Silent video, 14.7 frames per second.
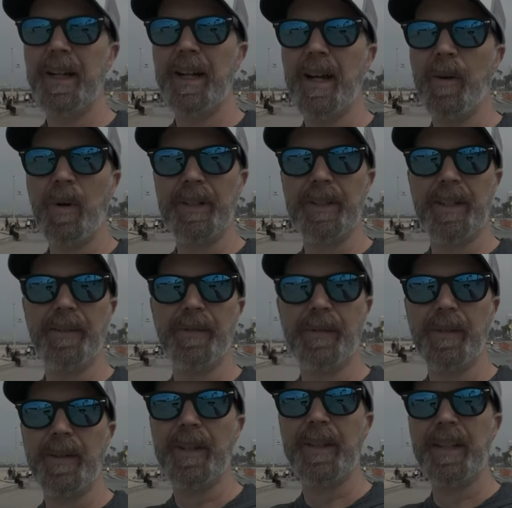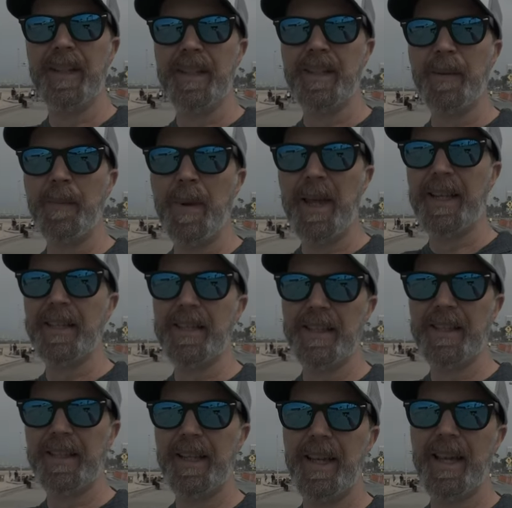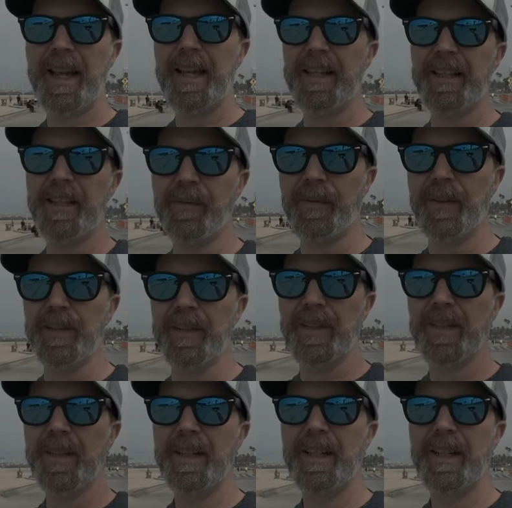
I wonder if this makes any difference.